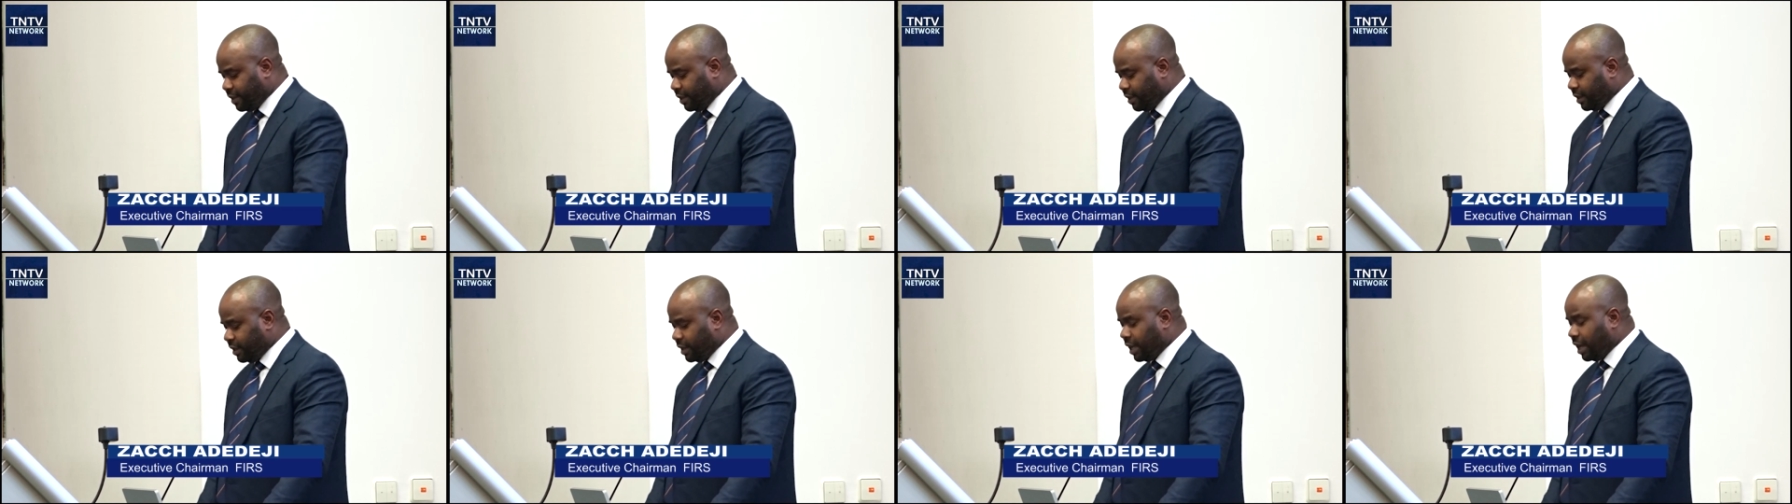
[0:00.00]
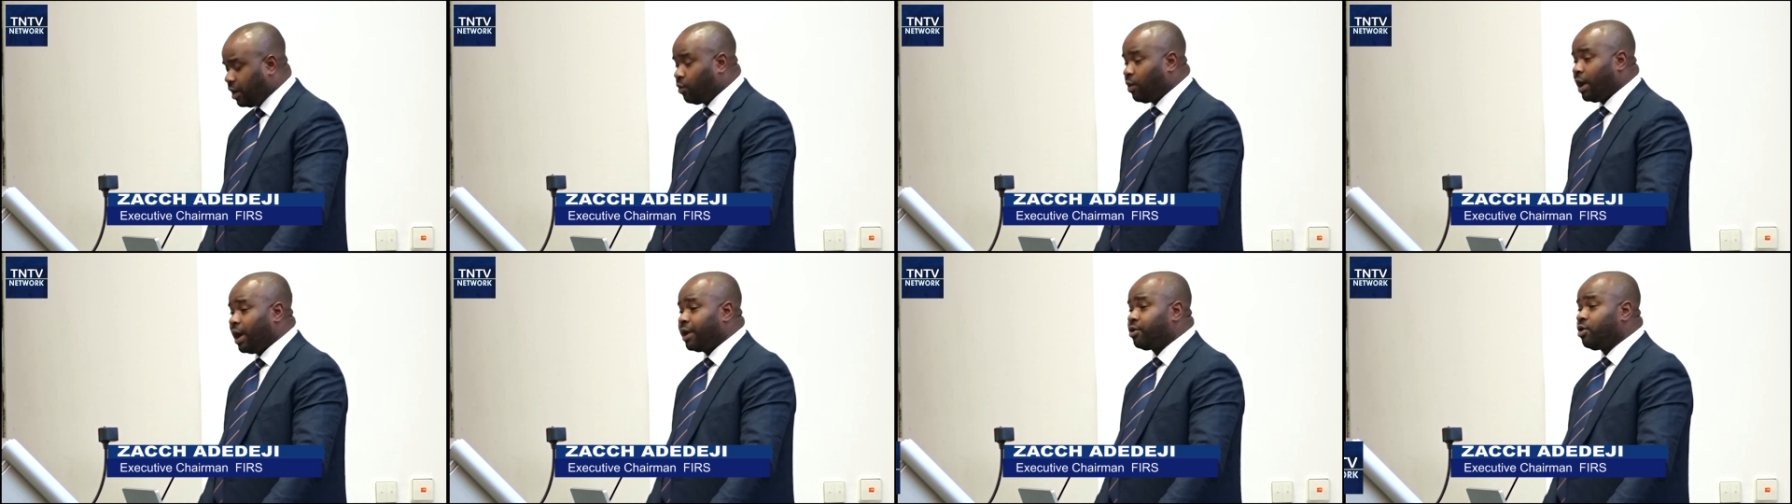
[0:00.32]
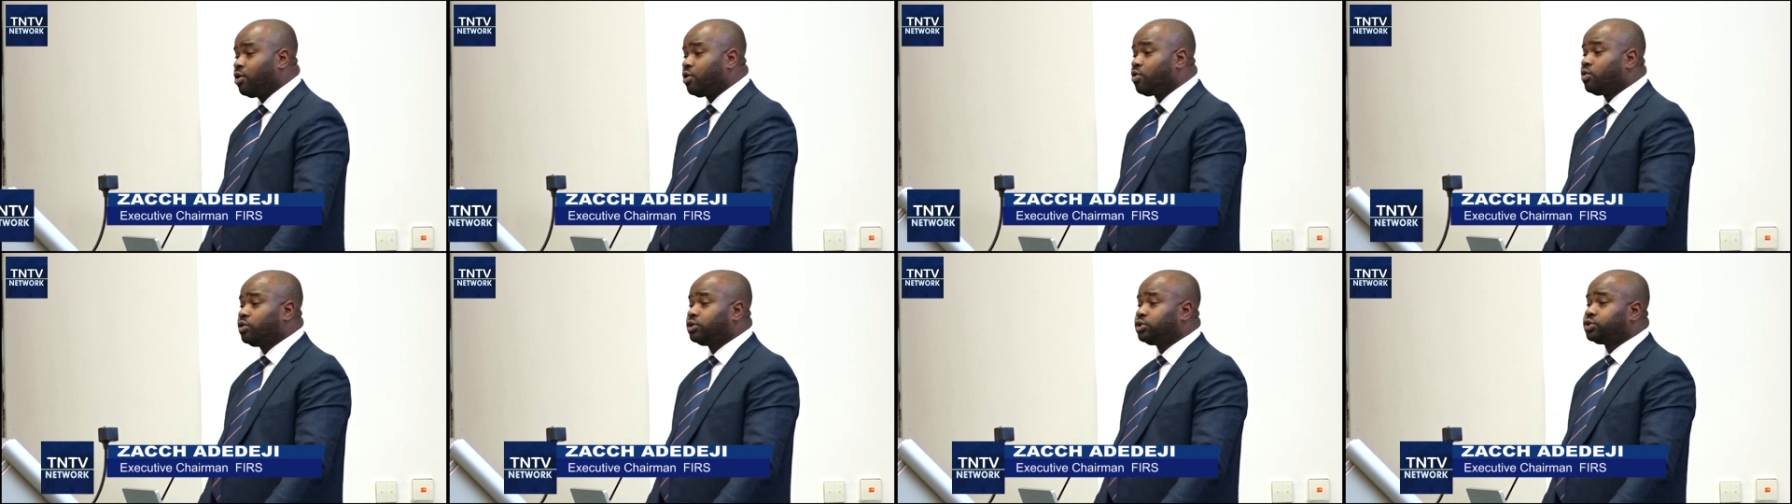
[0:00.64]
that we are
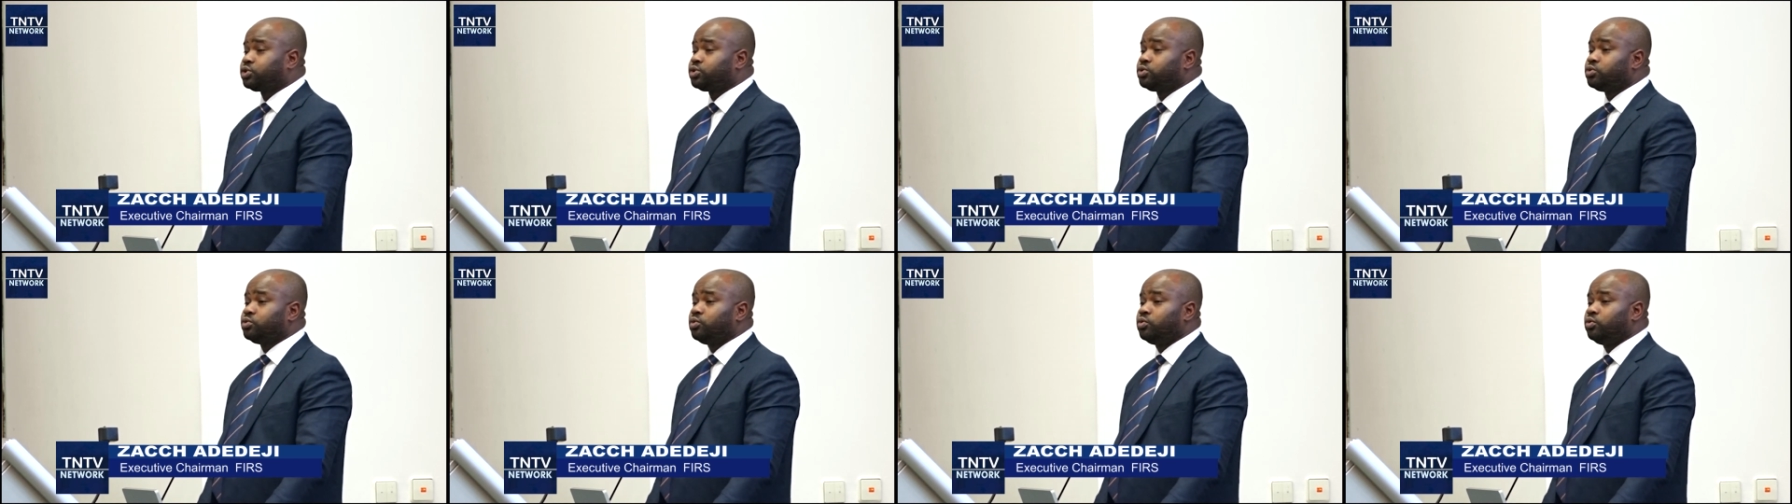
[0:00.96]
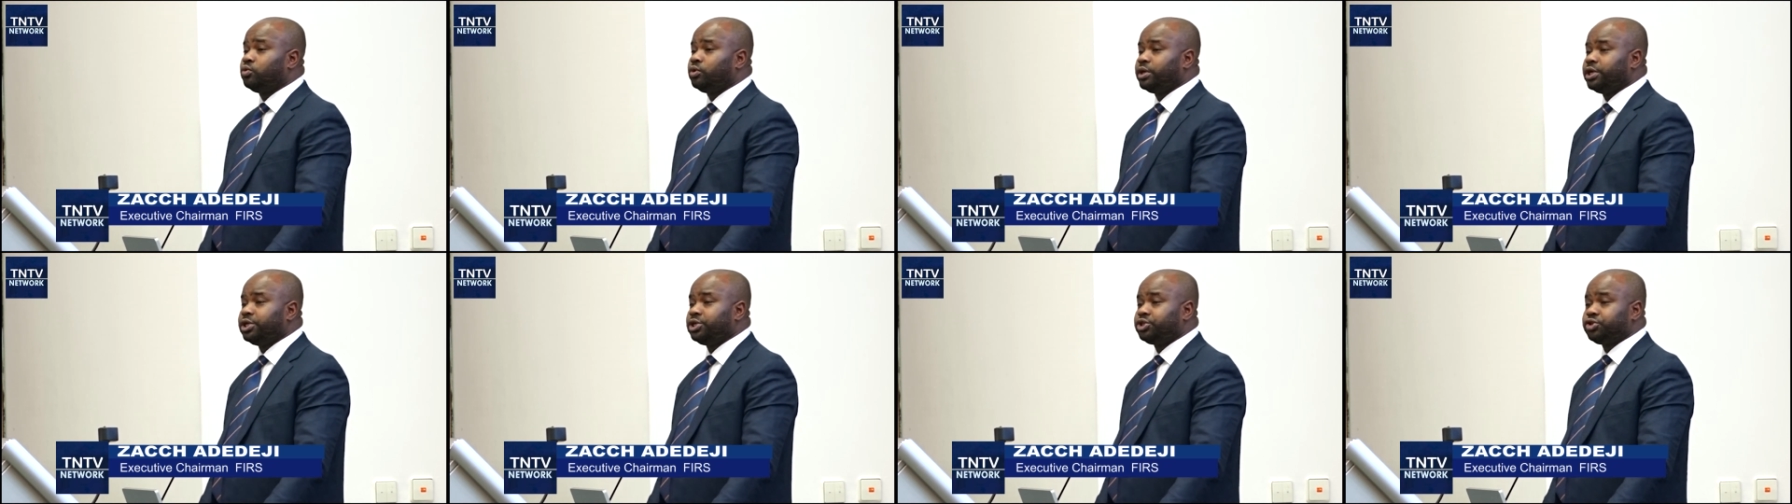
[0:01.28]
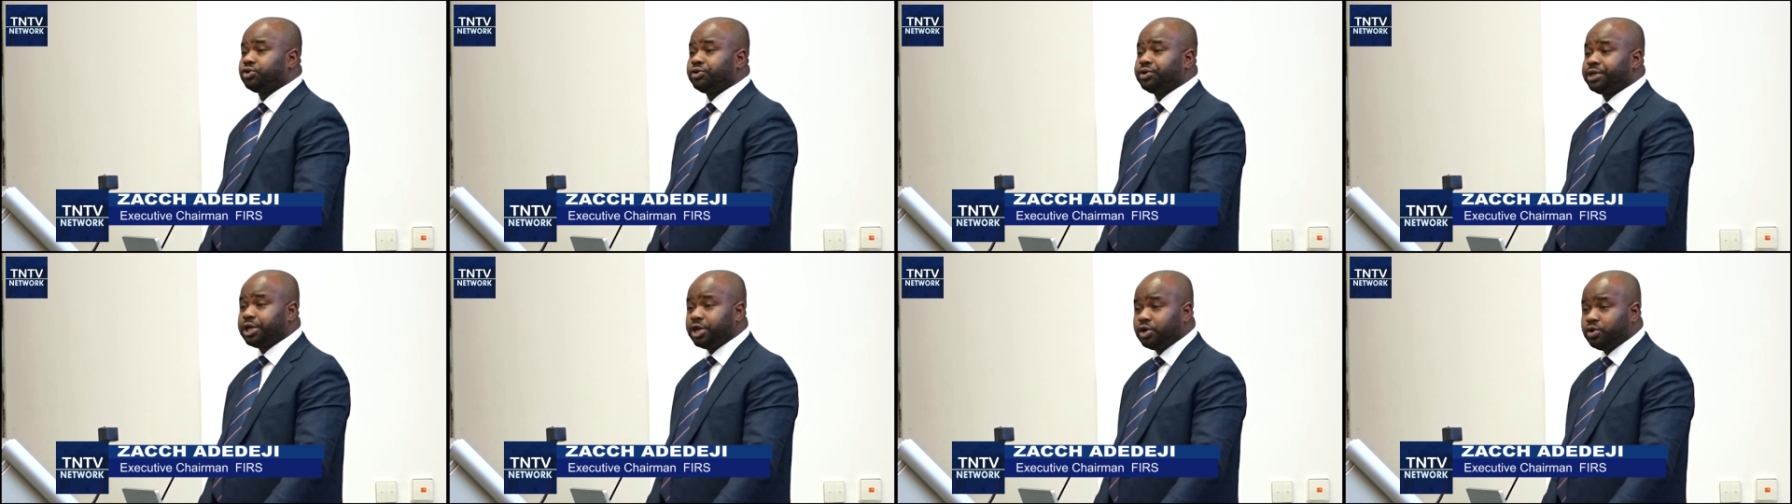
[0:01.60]
not going to
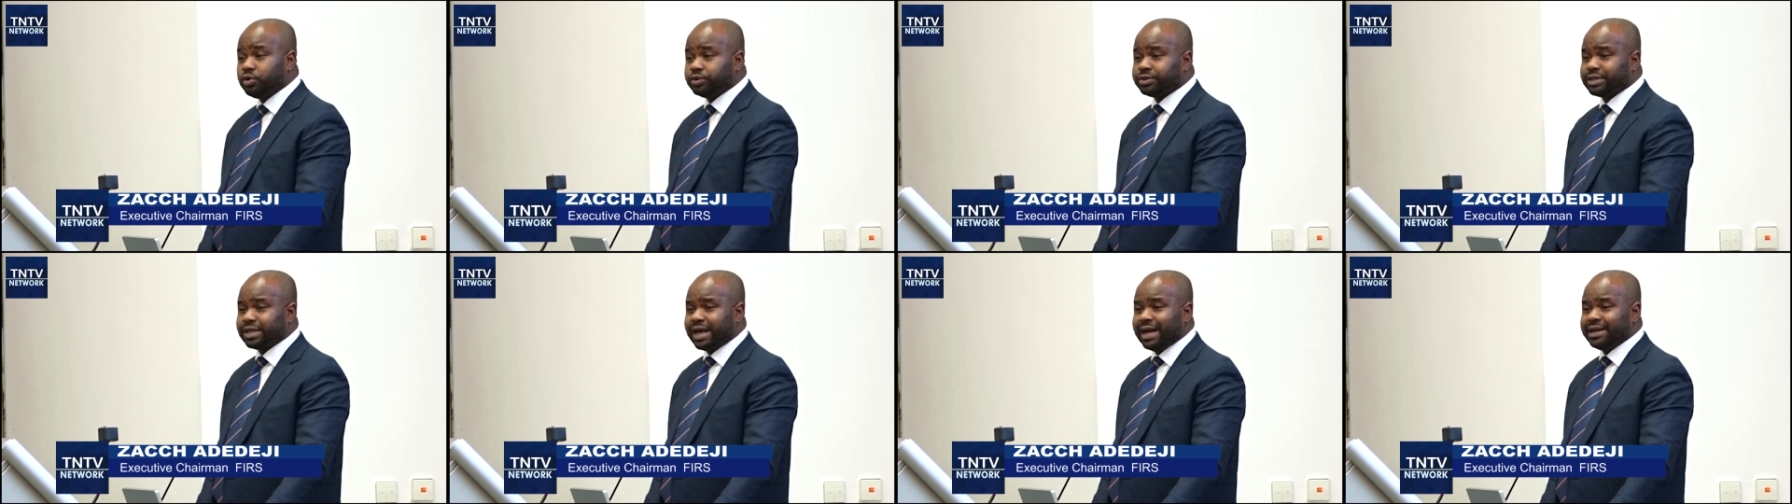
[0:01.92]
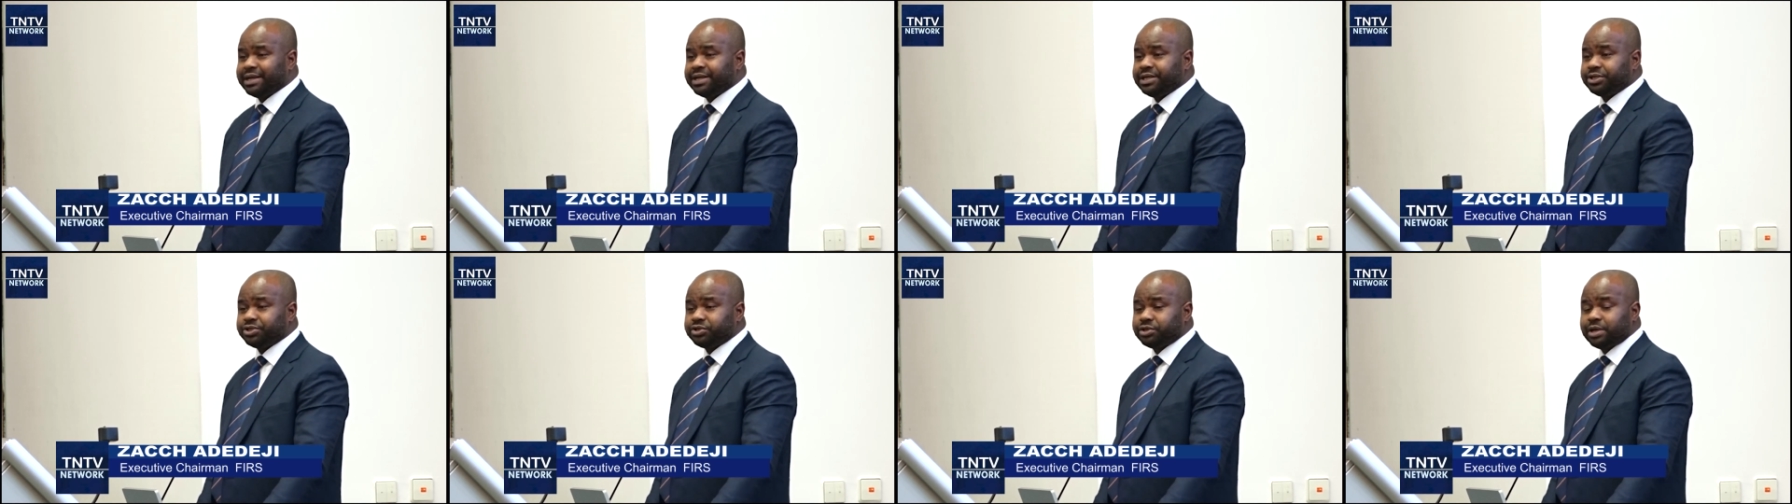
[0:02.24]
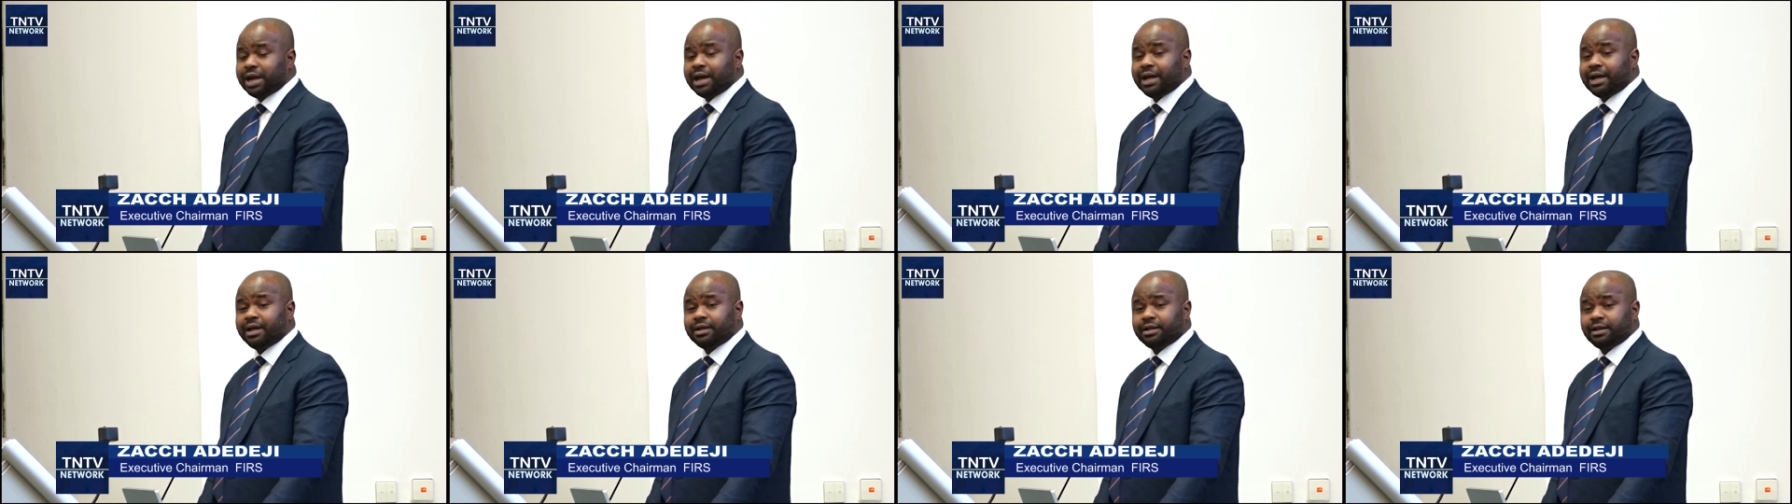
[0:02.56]
introduce
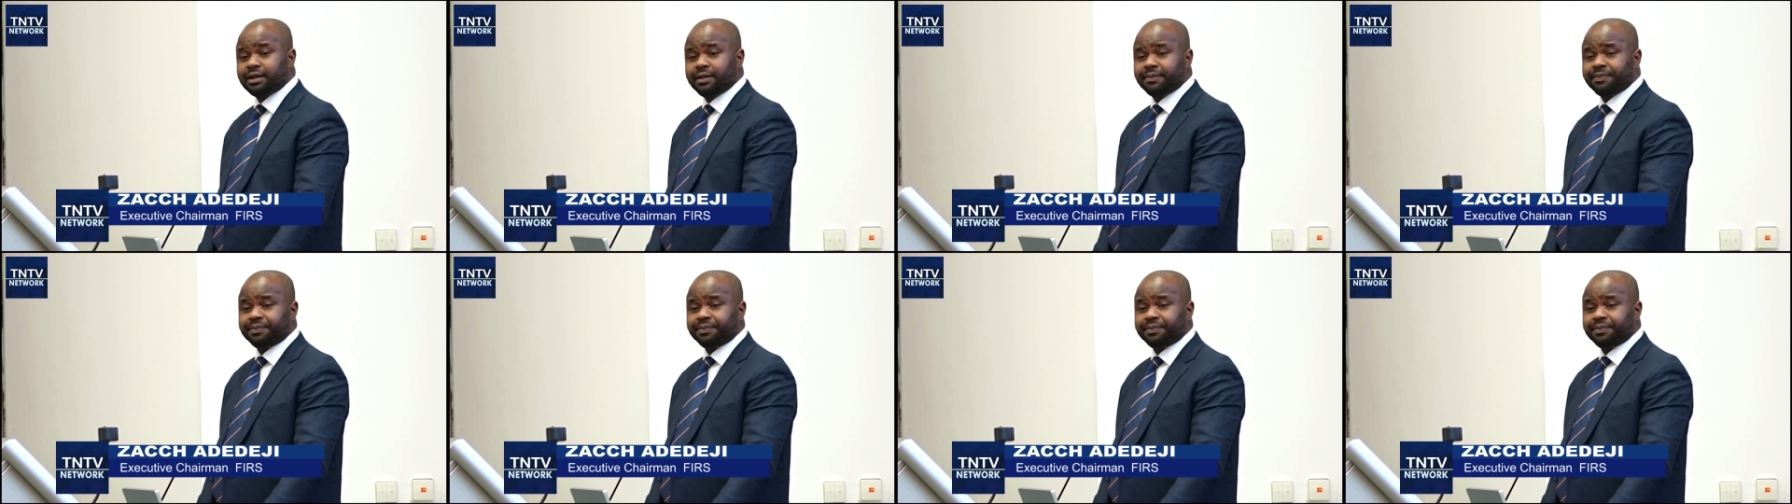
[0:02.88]
additional